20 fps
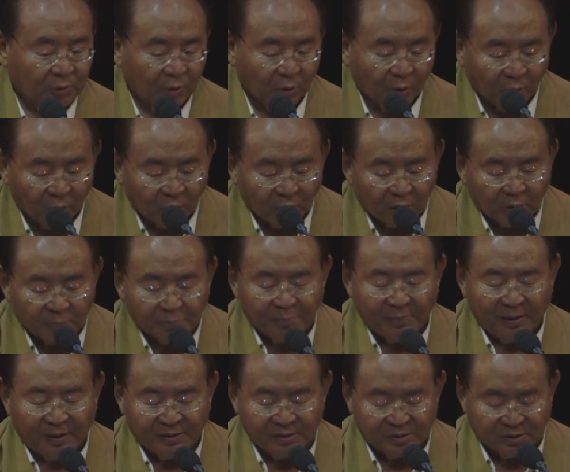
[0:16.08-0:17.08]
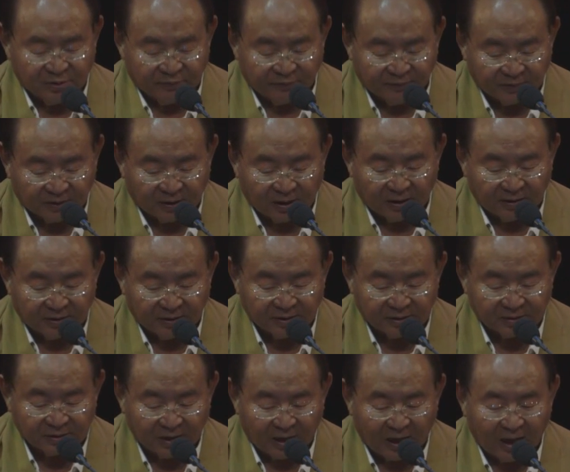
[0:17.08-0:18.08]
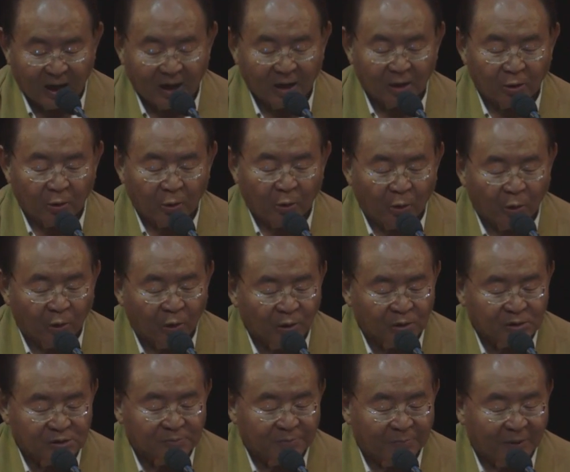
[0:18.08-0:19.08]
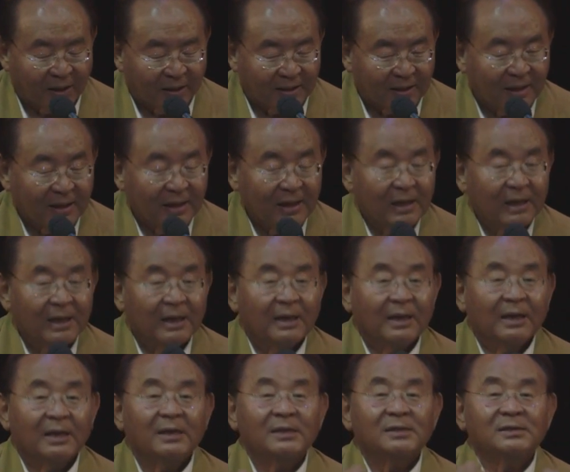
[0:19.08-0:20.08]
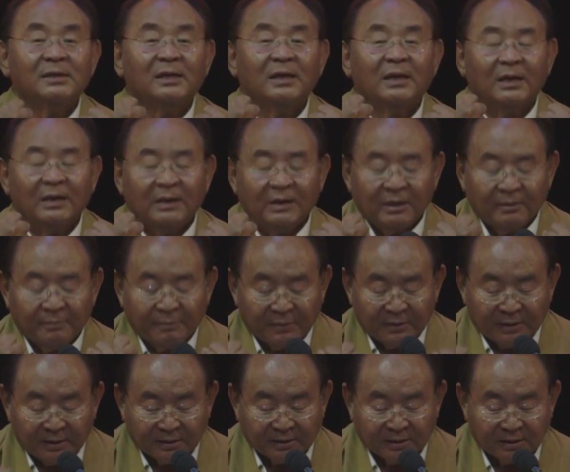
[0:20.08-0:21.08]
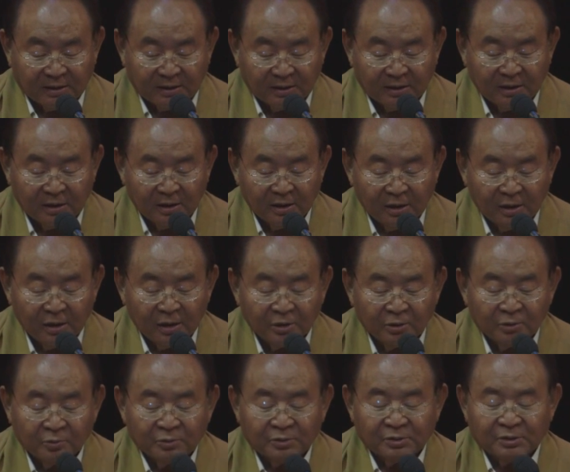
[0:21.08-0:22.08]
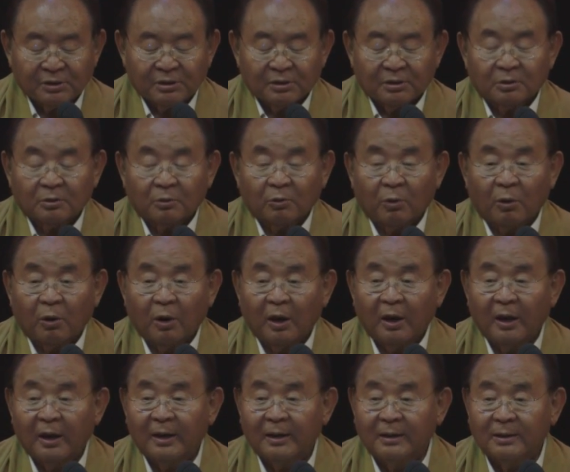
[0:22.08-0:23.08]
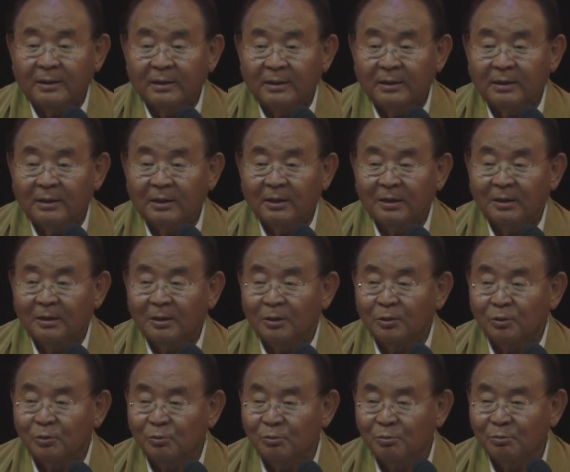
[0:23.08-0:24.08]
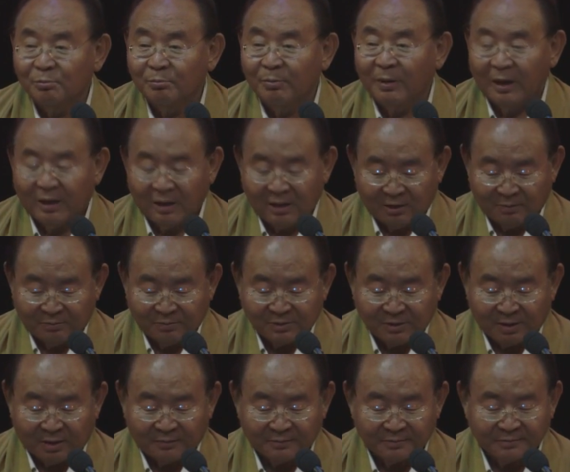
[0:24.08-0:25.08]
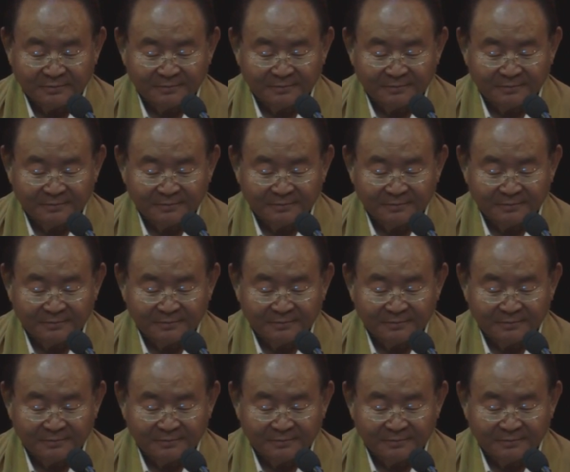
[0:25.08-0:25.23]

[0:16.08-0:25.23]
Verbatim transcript: All of men's difficulties are caused by his inability to sit quietly in a room by himself.